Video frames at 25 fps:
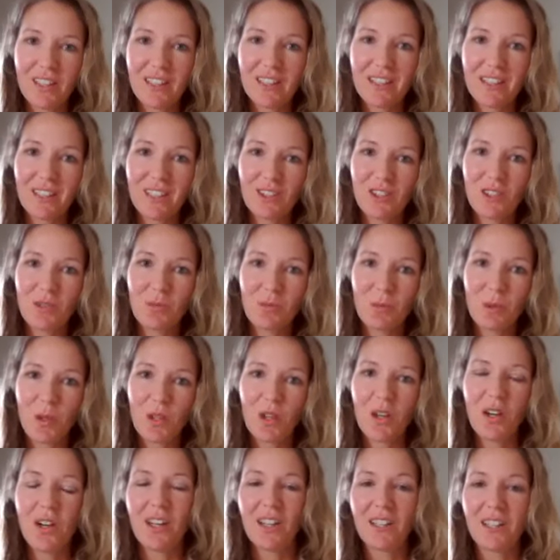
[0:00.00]
that teach you
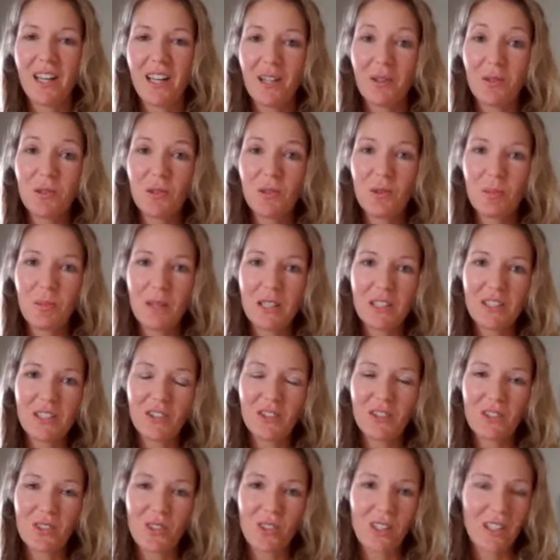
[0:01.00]
more on how to amend
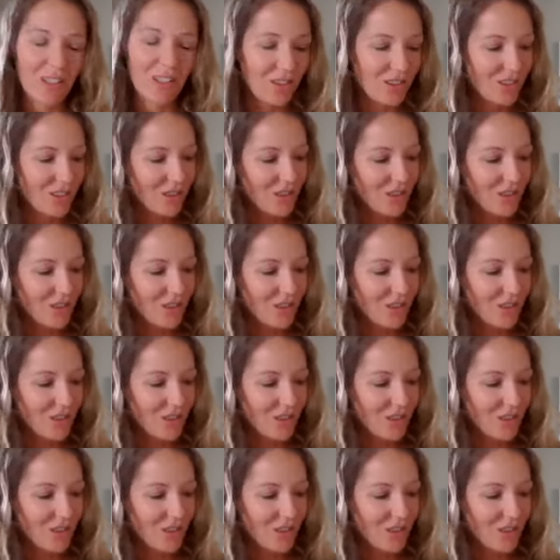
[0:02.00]
your soil